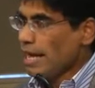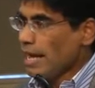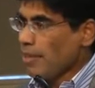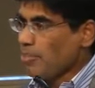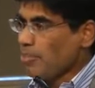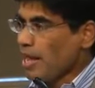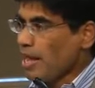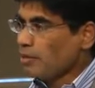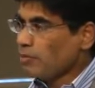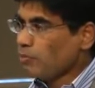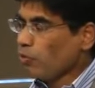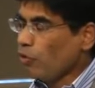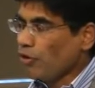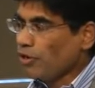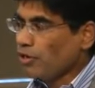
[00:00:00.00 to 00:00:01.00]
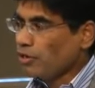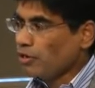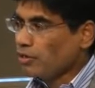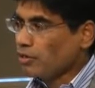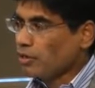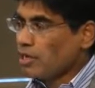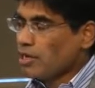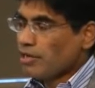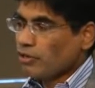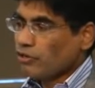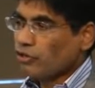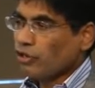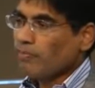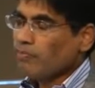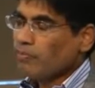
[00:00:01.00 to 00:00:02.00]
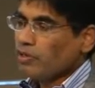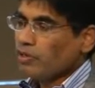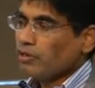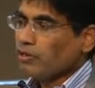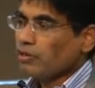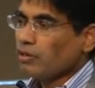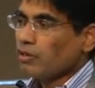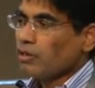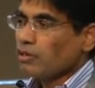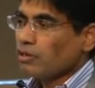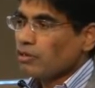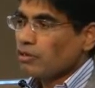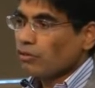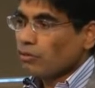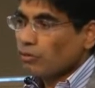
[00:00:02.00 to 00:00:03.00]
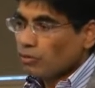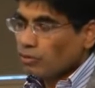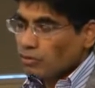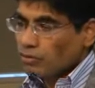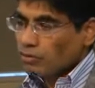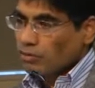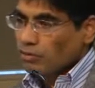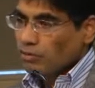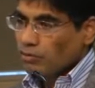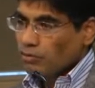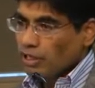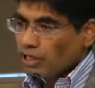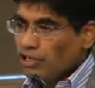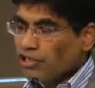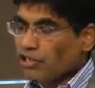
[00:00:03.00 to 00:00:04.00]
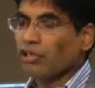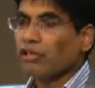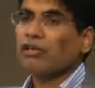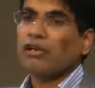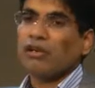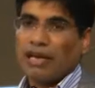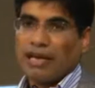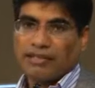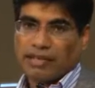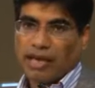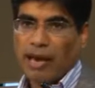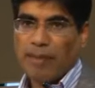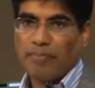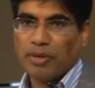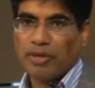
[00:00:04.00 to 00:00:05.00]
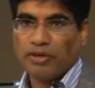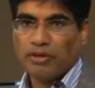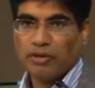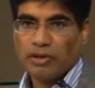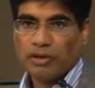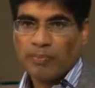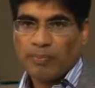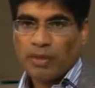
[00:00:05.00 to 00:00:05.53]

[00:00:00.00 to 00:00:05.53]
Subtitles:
at that point, something eternal has happened.